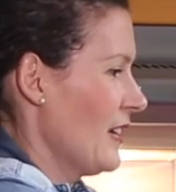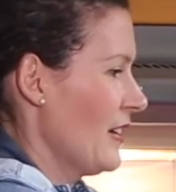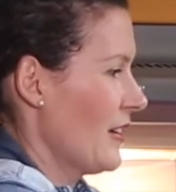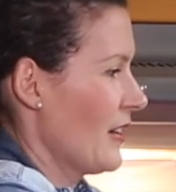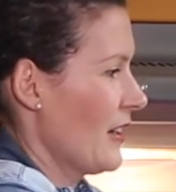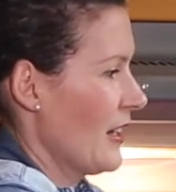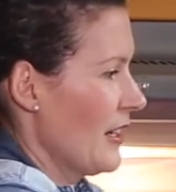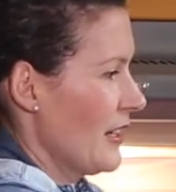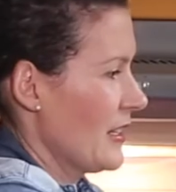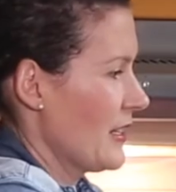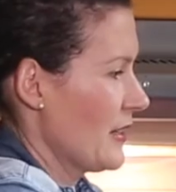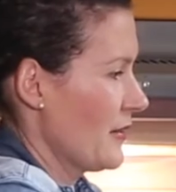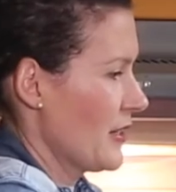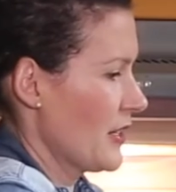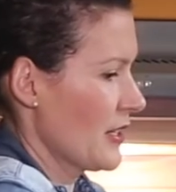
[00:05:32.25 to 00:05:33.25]
Okay,
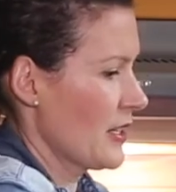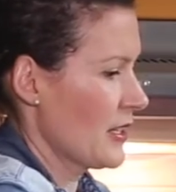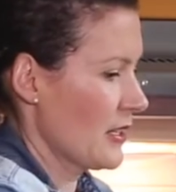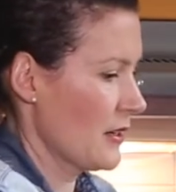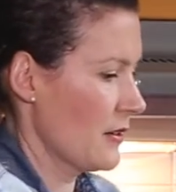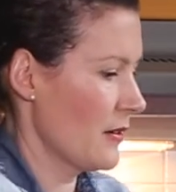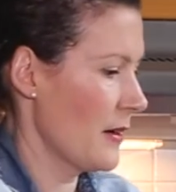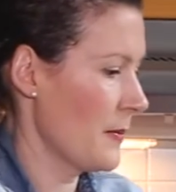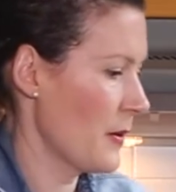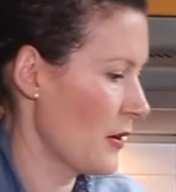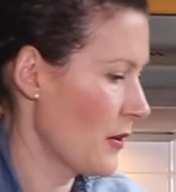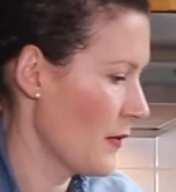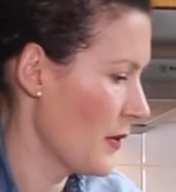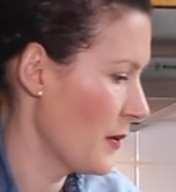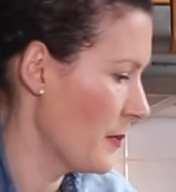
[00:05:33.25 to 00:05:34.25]
so we just scrape that
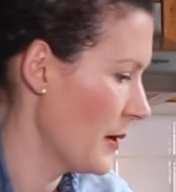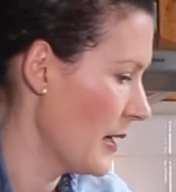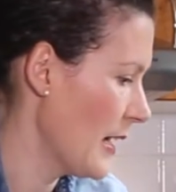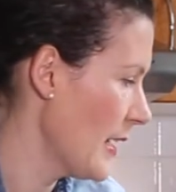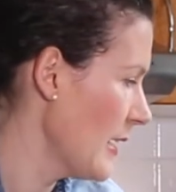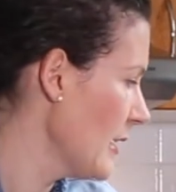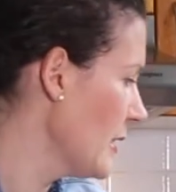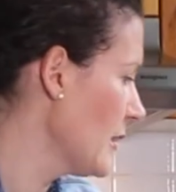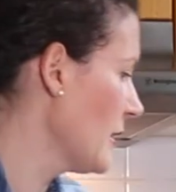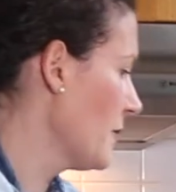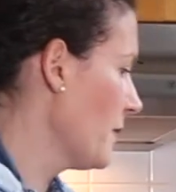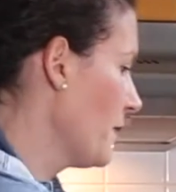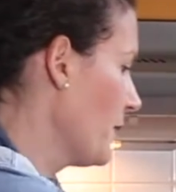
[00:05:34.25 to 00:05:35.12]
off the blade